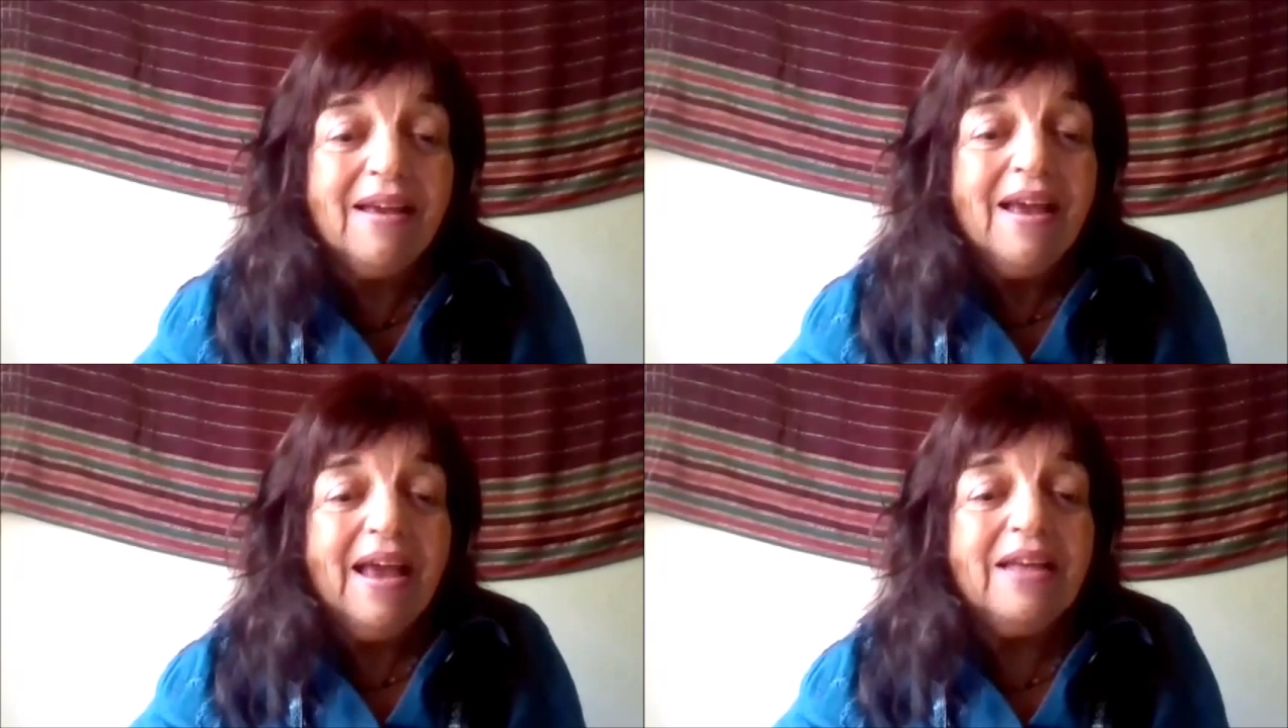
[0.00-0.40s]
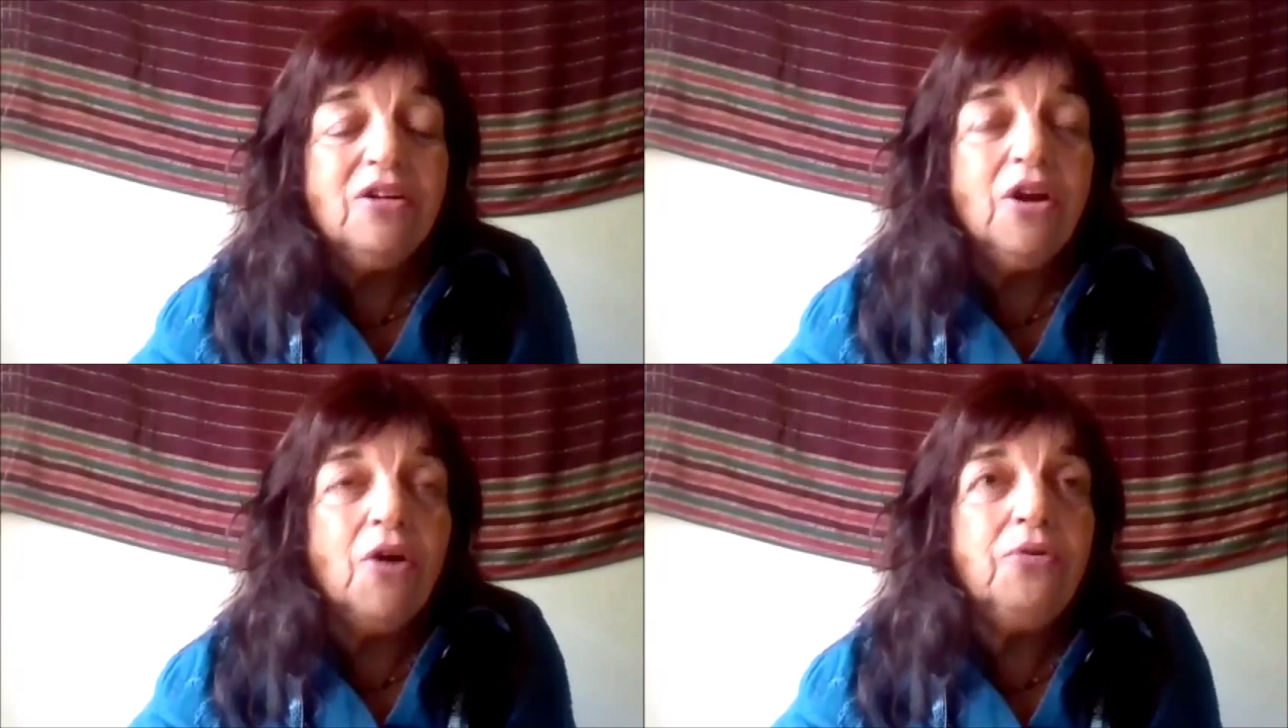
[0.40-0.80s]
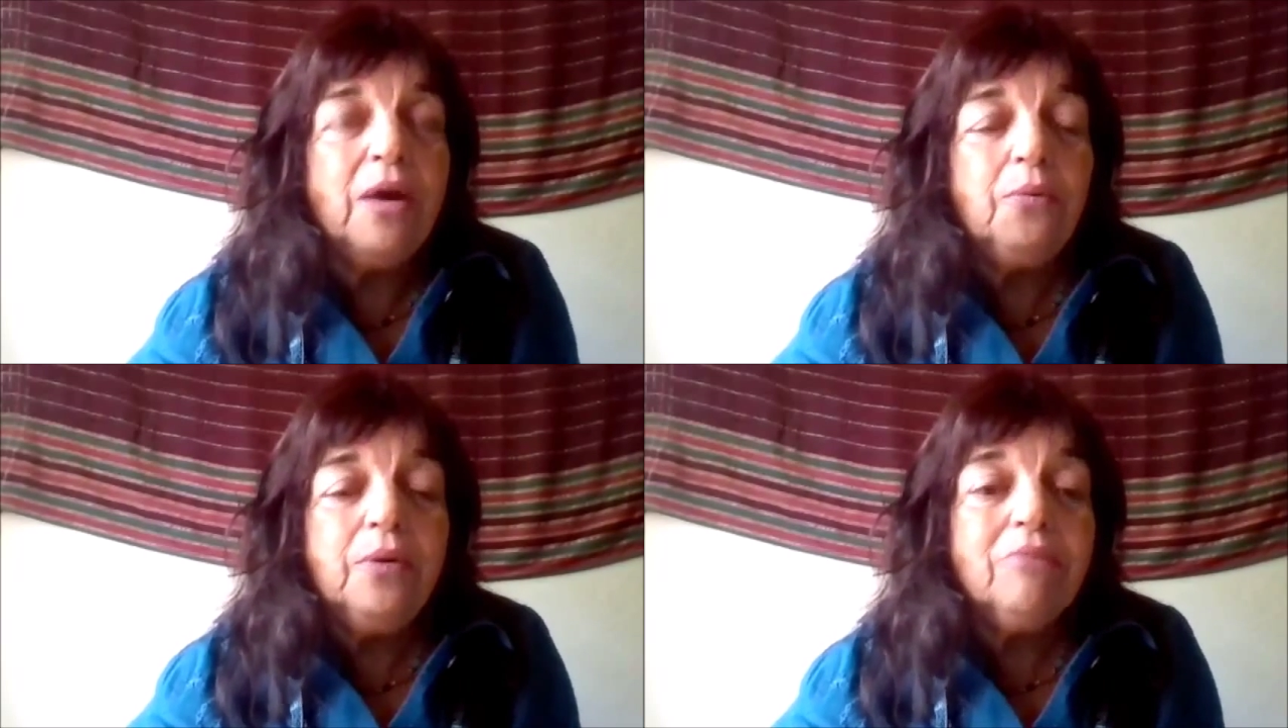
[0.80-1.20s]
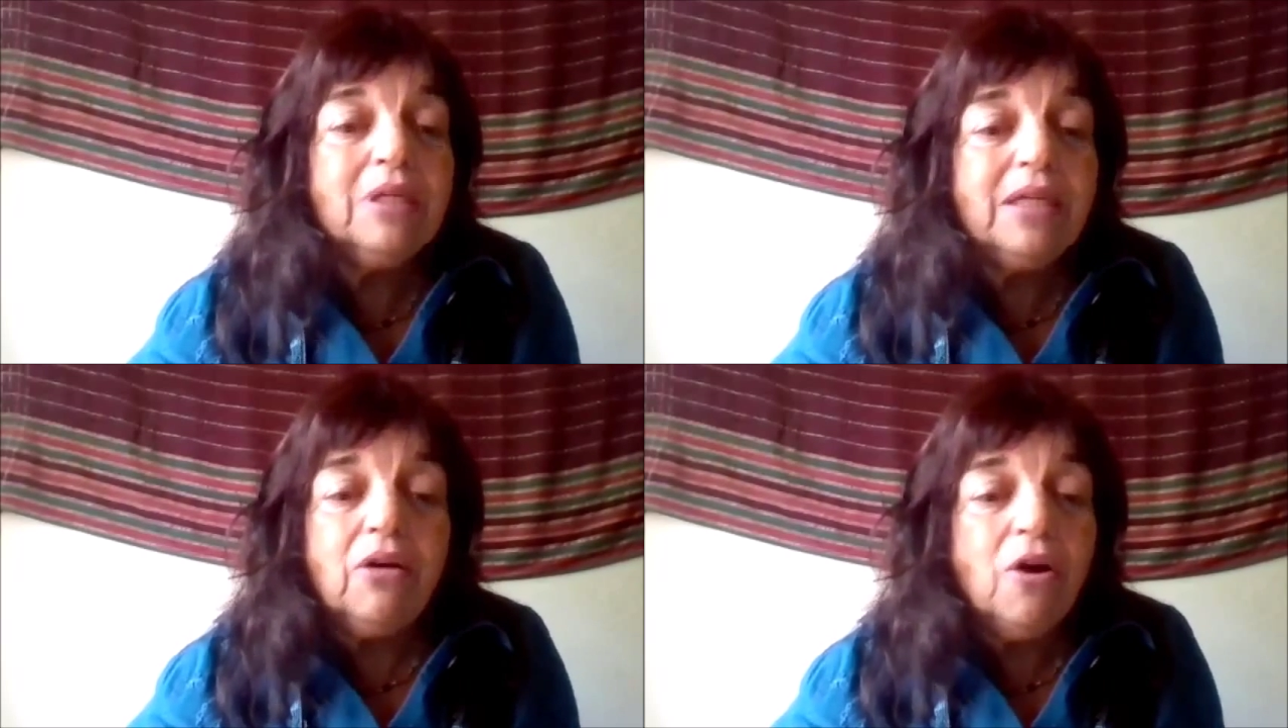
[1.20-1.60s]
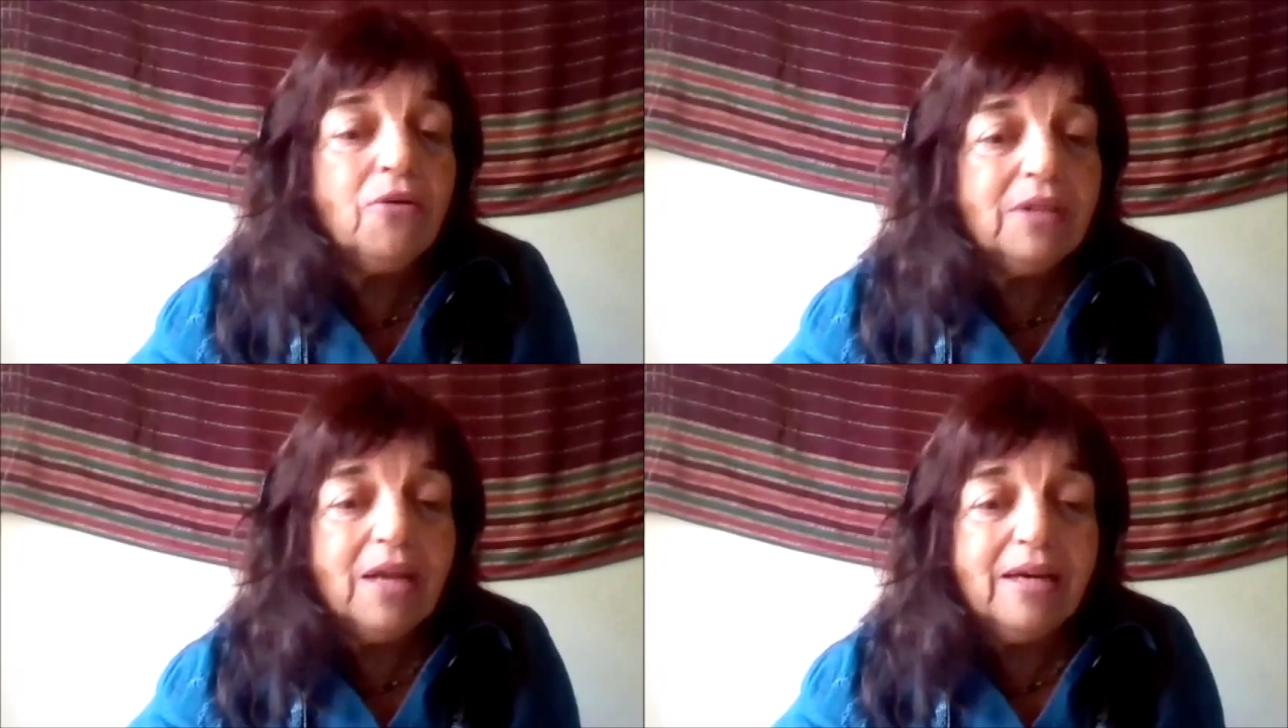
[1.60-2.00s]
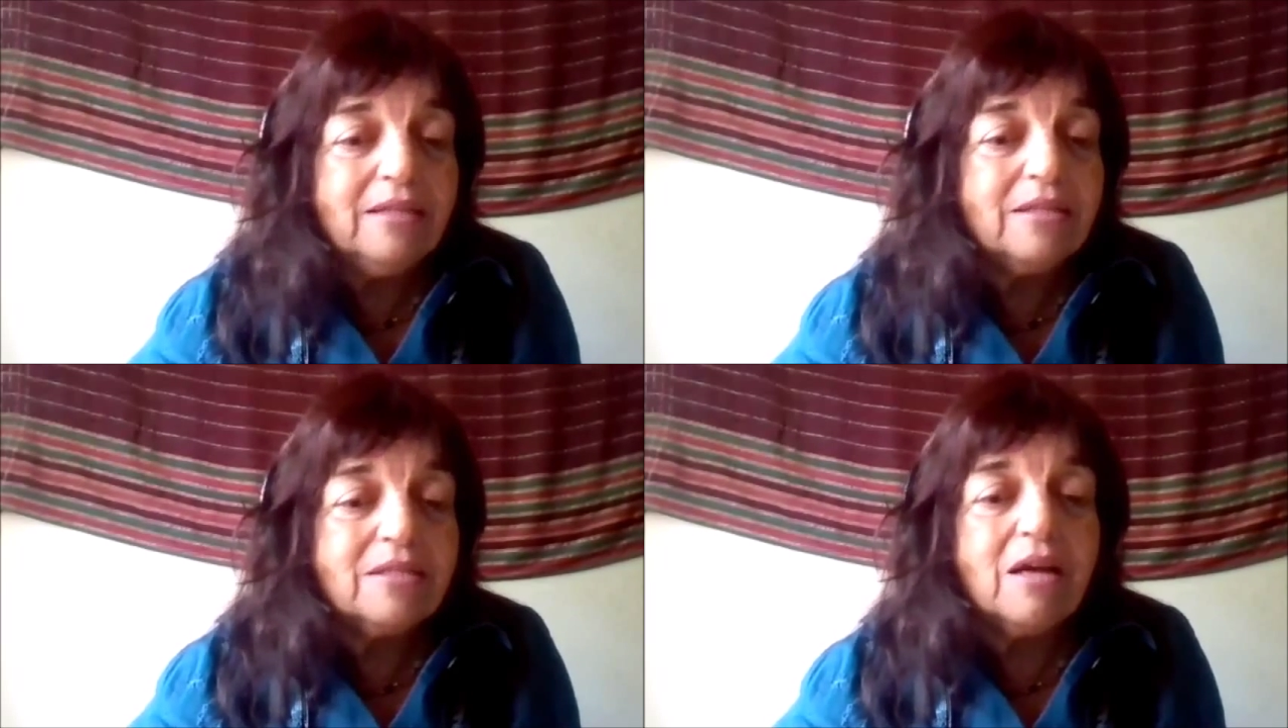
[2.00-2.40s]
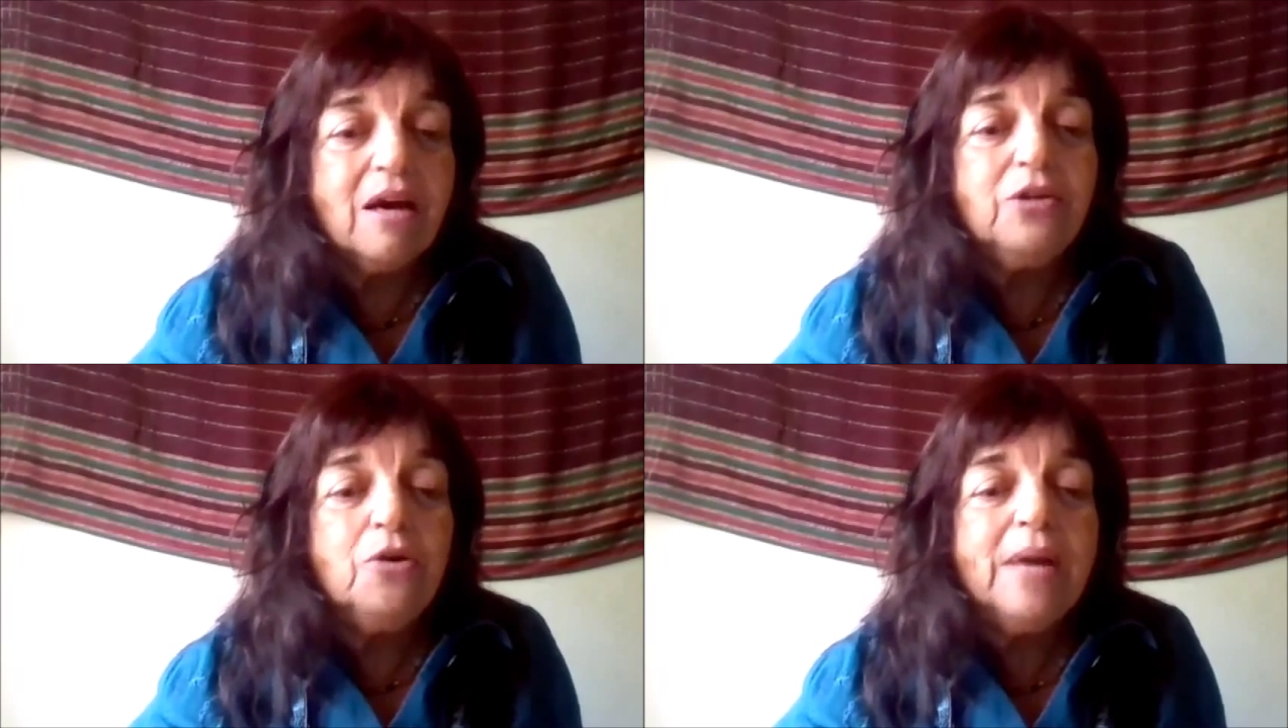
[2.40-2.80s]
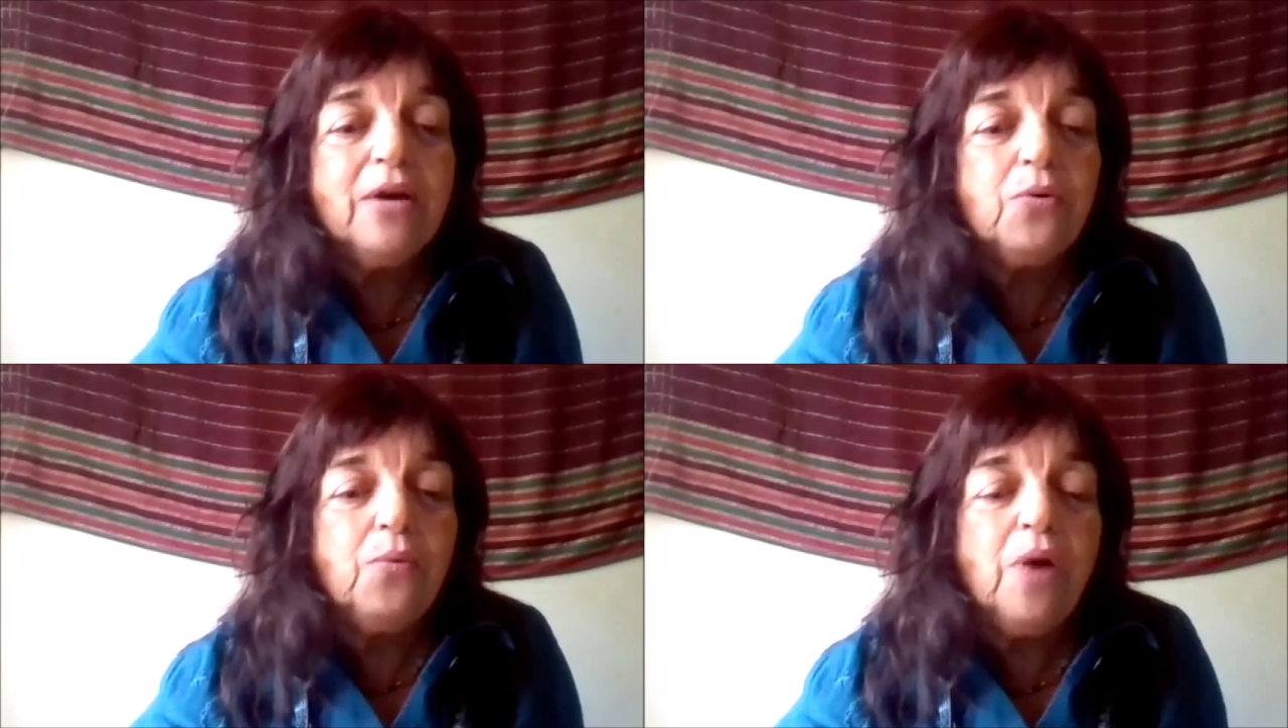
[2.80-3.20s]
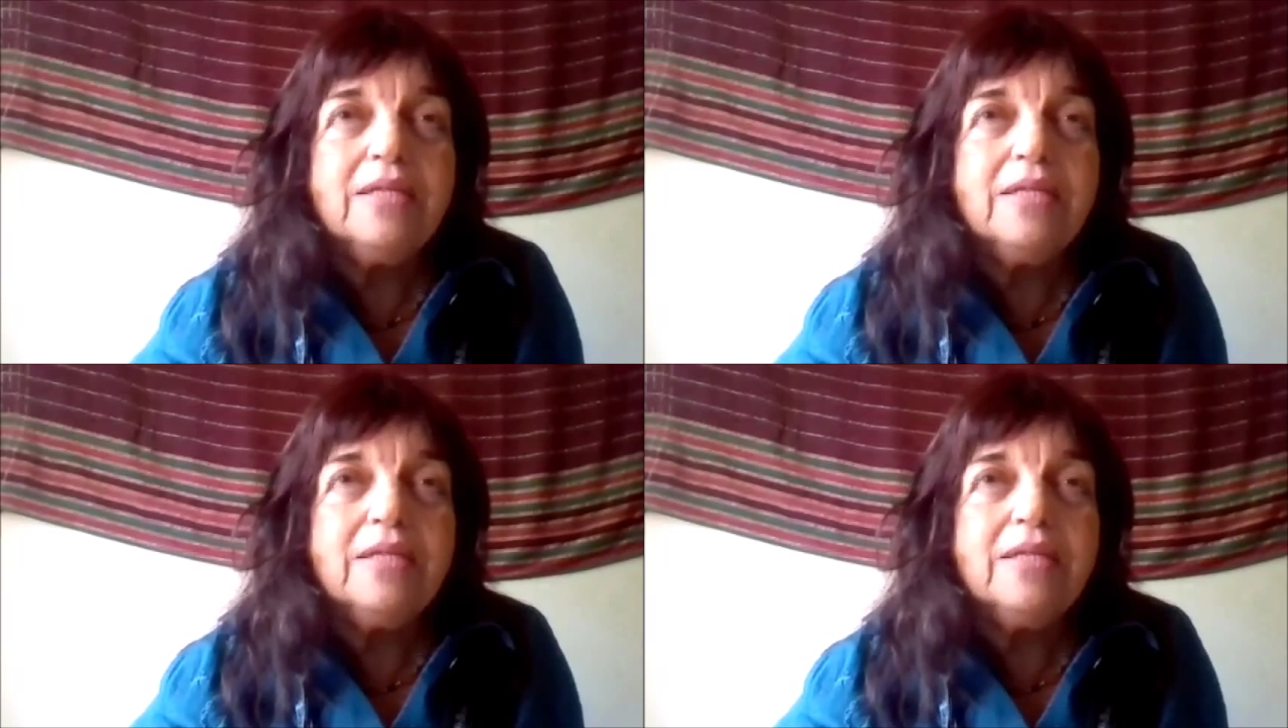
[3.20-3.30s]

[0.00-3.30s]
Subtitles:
and know that we really are a light inside, no matter what.